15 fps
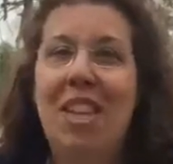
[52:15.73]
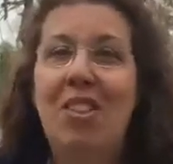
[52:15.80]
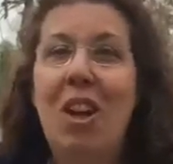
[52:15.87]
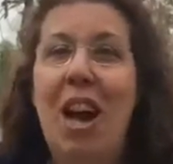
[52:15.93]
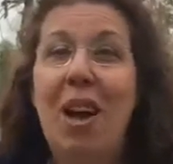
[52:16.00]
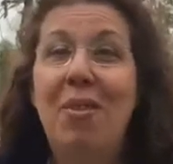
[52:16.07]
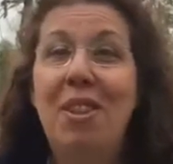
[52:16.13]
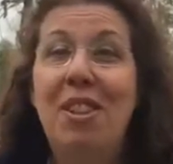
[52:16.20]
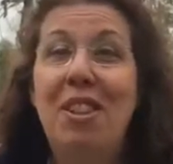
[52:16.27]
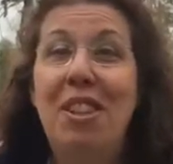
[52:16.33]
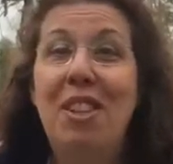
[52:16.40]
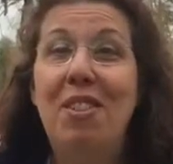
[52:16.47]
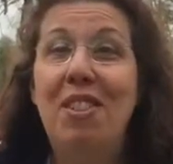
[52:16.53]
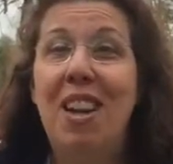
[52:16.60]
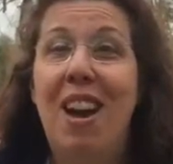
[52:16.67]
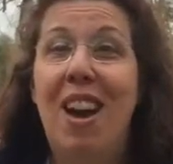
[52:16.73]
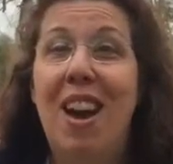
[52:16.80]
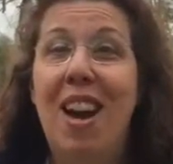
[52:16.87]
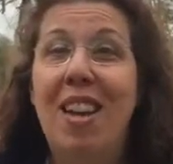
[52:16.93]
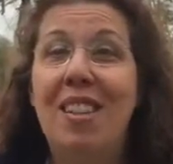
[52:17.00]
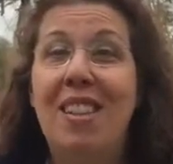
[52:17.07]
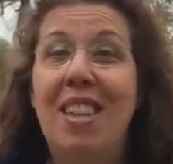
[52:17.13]
So I will see you
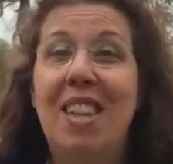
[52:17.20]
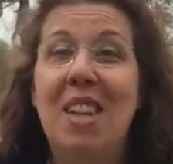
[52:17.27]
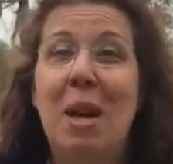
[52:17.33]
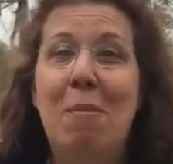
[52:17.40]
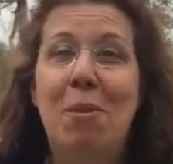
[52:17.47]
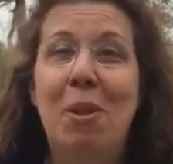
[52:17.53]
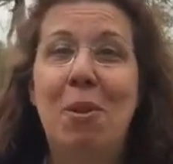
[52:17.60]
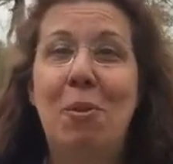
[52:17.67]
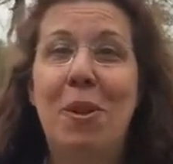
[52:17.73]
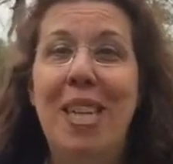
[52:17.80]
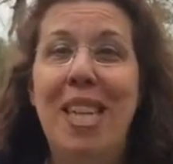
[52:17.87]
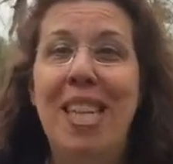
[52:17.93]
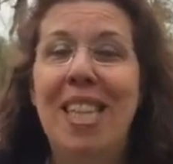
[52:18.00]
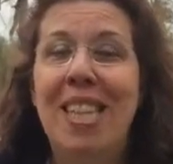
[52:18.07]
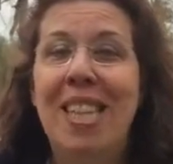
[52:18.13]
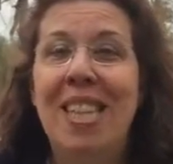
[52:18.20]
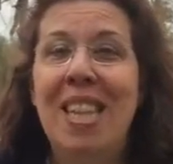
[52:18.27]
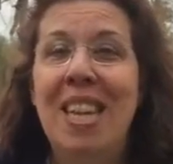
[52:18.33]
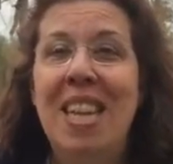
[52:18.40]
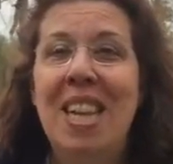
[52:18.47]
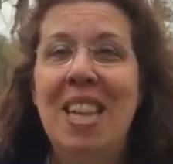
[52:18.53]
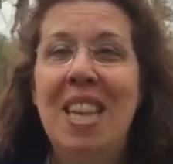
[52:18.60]
guys in a couple of weeks.
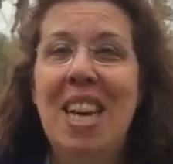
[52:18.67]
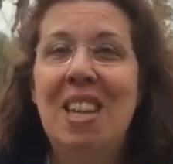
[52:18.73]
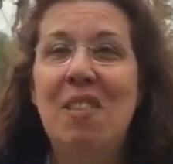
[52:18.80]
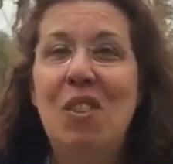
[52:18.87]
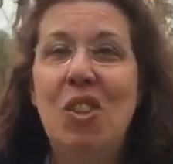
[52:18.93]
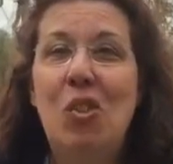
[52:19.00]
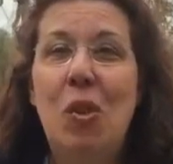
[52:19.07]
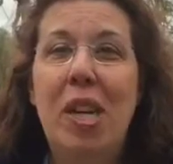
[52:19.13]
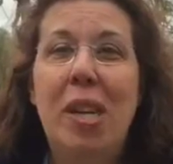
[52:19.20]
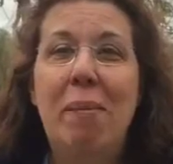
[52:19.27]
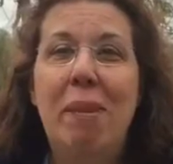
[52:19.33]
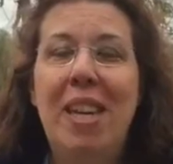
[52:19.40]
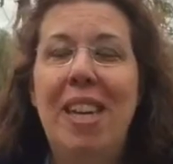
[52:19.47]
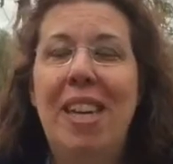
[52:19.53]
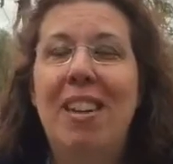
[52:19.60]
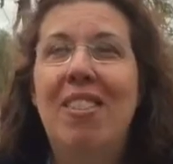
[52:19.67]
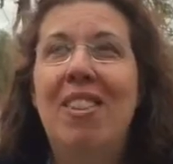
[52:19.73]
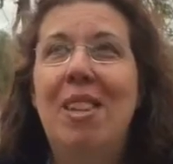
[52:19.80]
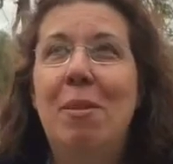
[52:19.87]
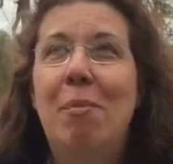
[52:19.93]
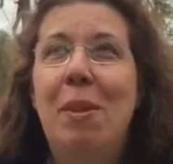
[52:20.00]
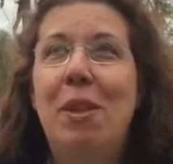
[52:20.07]
Thanks for joining me
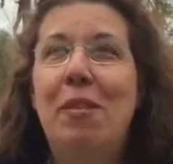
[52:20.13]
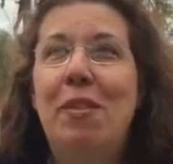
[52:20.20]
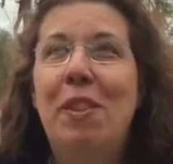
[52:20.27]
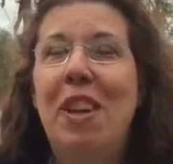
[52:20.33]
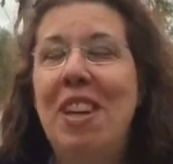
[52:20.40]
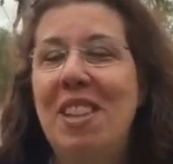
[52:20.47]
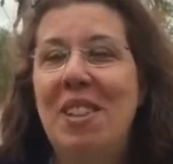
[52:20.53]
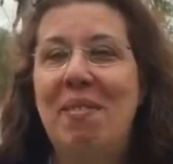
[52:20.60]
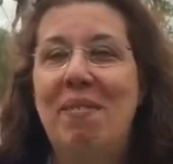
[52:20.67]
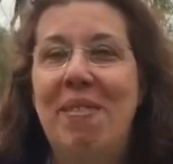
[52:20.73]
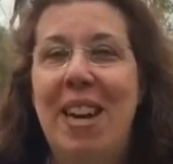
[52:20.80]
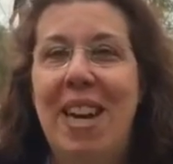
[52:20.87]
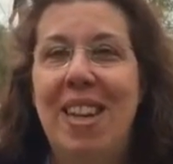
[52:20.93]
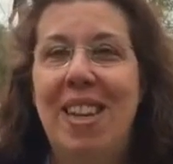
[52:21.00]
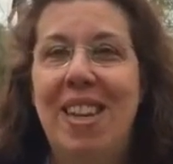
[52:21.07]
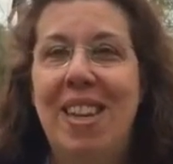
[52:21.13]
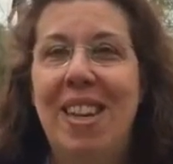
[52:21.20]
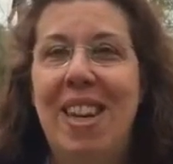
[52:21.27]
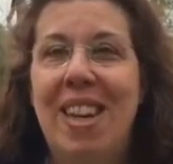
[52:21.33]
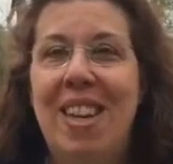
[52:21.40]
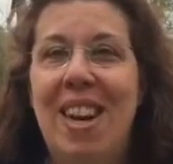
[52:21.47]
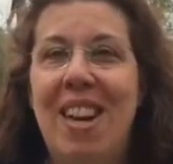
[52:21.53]
here in the beautiful Hudson Valley,
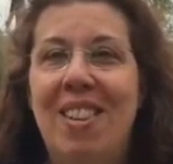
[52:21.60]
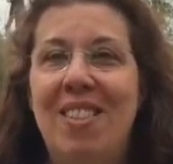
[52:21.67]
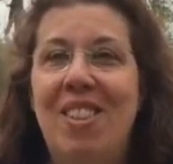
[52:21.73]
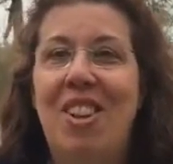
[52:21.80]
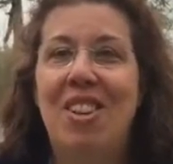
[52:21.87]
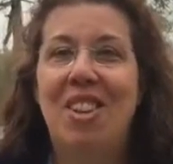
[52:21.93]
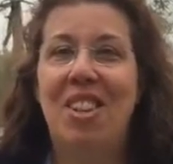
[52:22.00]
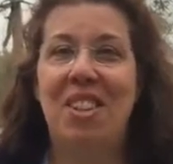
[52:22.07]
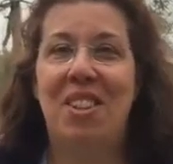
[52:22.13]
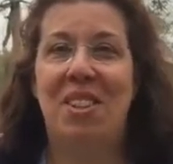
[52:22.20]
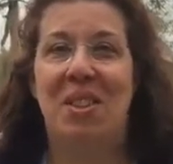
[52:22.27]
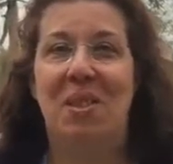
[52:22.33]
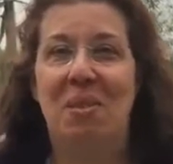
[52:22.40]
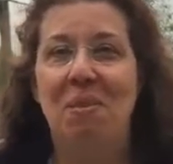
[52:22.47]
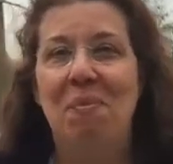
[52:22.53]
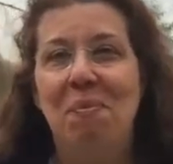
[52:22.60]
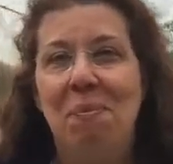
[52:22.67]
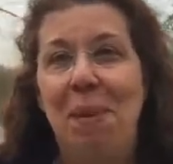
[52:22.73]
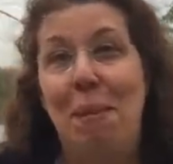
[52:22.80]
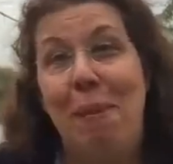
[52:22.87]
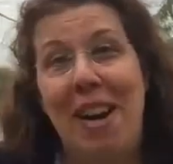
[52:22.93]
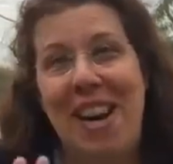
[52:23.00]
and I'll talk to you soon.
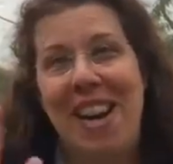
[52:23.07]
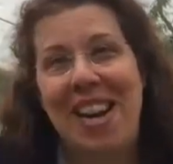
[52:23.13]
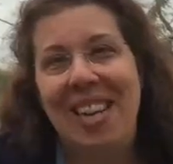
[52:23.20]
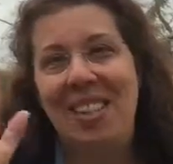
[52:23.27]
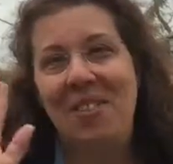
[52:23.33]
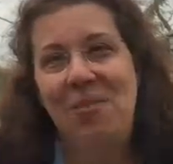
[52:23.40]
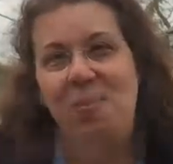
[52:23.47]
Bye-bye.